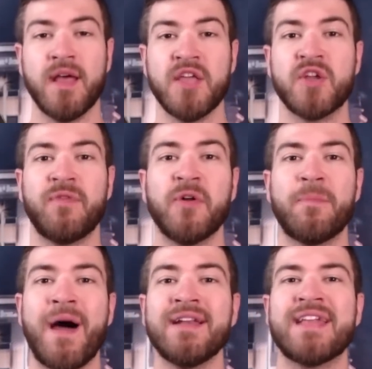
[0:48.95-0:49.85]
You can follow the
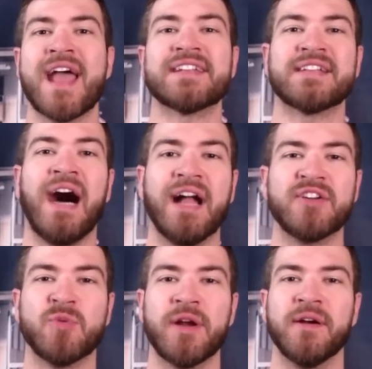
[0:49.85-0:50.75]
podcast on
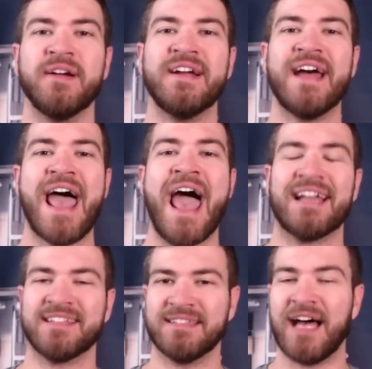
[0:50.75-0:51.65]
Twitter,
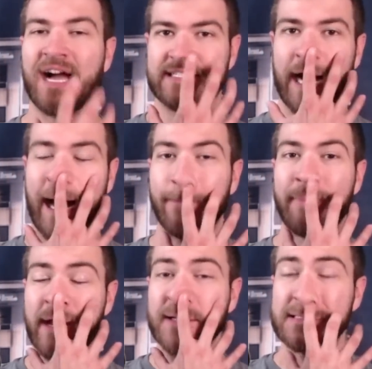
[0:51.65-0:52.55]
at Locked On
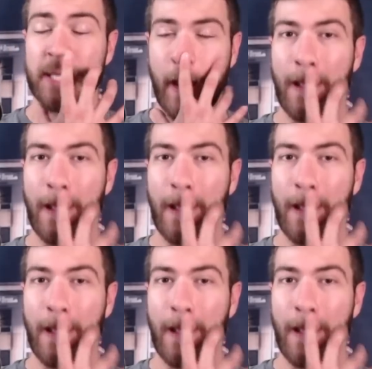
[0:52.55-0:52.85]
Bears.